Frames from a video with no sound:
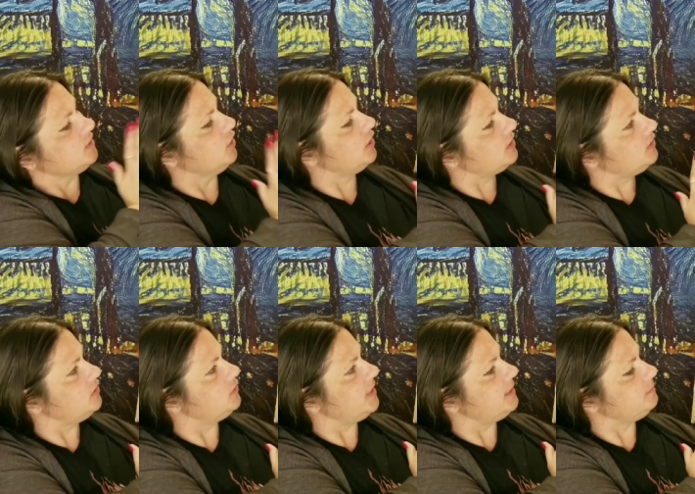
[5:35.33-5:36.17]
look
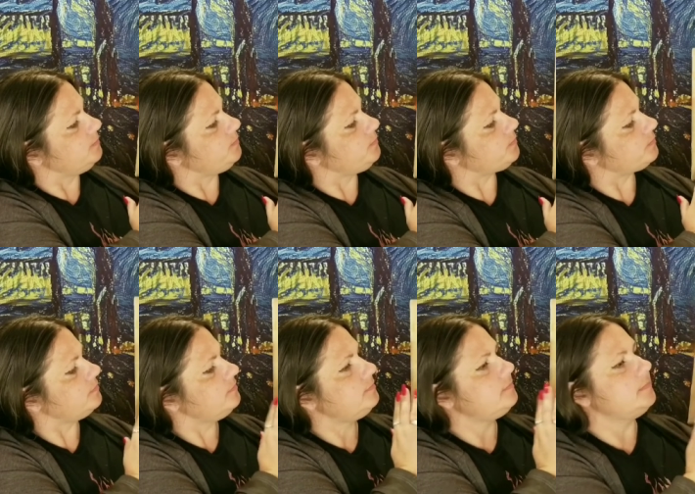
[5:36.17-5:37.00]
to it.
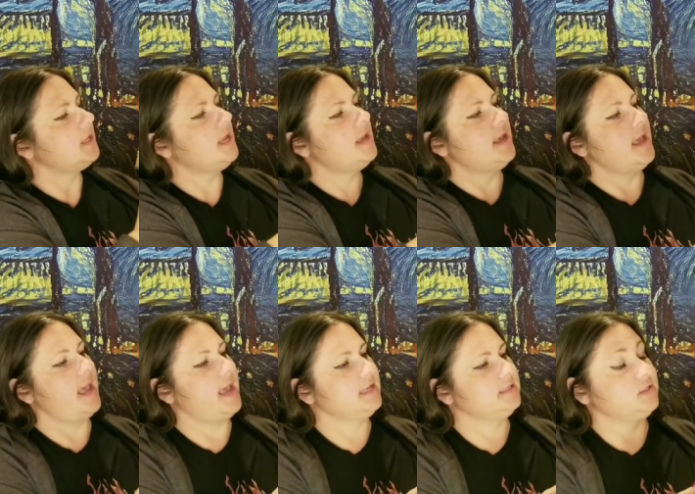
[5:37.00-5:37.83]

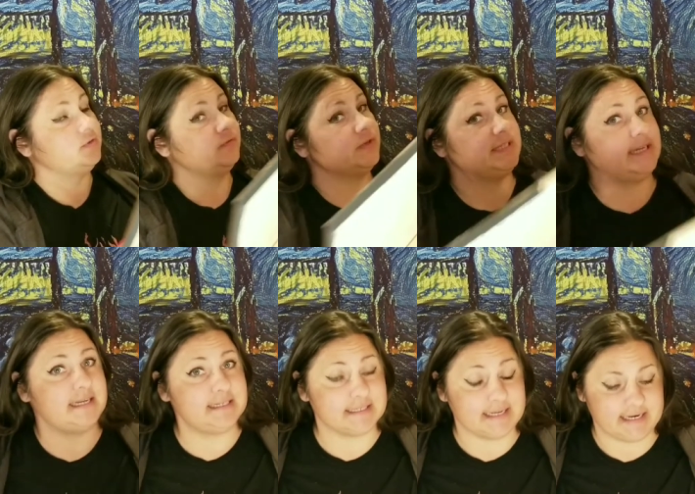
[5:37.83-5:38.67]
And so for
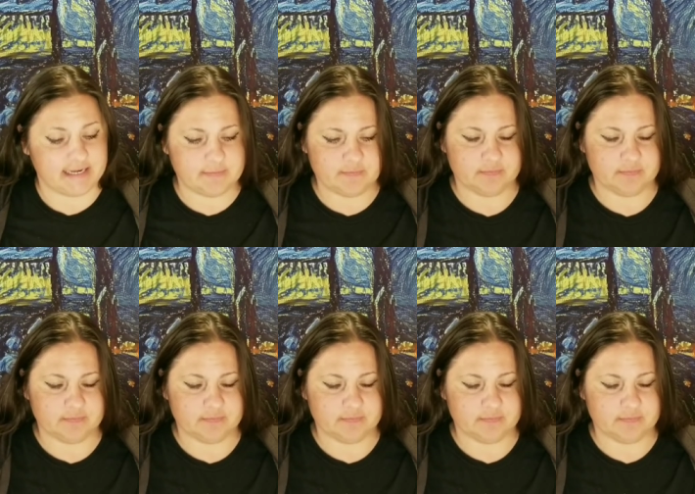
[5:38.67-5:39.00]
today's lady,